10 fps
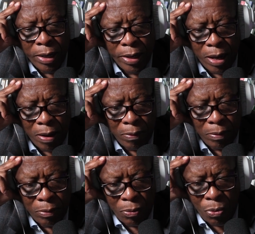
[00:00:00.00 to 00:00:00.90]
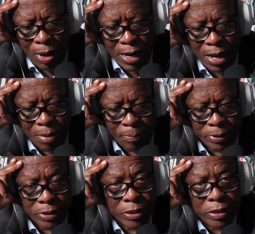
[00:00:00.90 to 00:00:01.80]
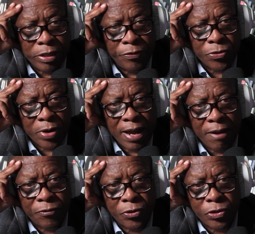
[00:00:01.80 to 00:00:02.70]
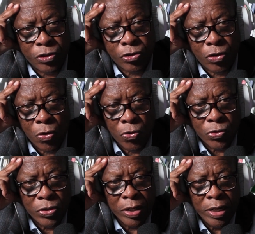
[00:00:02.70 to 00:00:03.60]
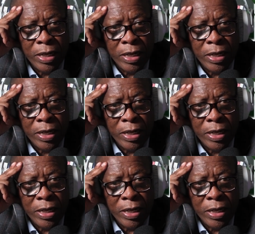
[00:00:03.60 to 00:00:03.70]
Now, what happens if you have to disclose